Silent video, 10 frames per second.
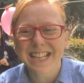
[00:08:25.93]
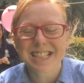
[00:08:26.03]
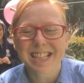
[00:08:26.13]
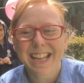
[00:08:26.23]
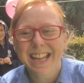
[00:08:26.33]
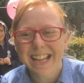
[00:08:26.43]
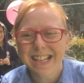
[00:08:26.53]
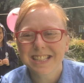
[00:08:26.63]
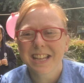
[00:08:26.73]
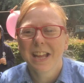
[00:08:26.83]
answer
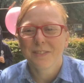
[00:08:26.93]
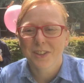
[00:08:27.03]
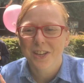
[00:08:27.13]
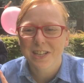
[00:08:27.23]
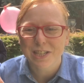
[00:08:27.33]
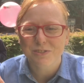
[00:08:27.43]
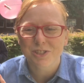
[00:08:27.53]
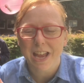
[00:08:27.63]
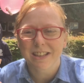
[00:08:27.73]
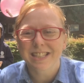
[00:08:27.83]
is, if you heard Ezra
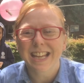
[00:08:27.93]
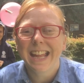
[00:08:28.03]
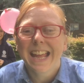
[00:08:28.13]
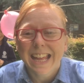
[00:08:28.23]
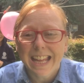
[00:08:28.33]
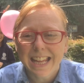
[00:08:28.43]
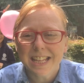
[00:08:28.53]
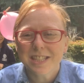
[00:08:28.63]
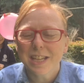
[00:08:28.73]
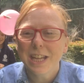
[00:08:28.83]
shout it,
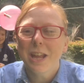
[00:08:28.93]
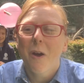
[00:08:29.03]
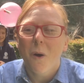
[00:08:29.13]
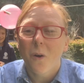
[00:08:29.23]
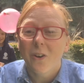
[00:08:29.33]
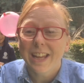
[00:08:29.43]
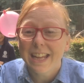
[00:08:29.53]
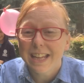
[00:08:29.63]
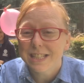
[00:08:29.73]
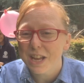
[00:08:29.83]
80, or
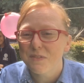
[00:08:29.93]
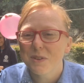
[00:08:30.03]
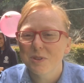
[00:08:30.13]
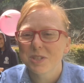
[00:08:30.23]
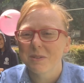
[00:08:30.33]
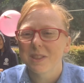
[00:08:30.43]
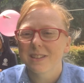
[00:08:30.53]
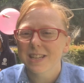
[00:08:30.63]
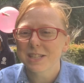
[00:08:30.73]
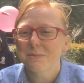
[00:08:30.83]
8 if you were doing the
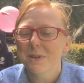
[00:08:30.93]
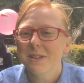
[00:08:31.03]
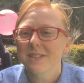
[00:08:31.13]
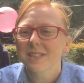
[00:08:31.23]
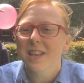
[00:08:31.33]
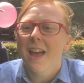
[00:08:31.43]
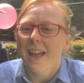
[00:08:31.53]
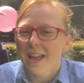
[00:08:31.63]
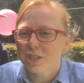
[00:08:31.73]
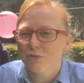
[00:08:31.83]
decimals.
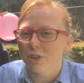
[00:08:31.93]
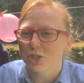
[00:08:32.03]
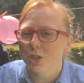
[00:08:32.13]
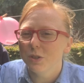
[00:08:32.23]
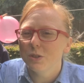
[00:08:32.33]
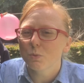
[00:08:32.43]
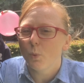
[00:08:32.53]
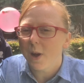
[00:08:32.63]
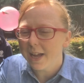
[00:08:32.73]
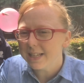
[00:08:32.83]
Ezra, choose
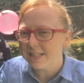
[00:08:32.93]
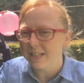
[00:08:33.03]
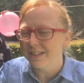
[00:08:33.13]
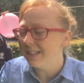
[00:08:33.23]
wisely. You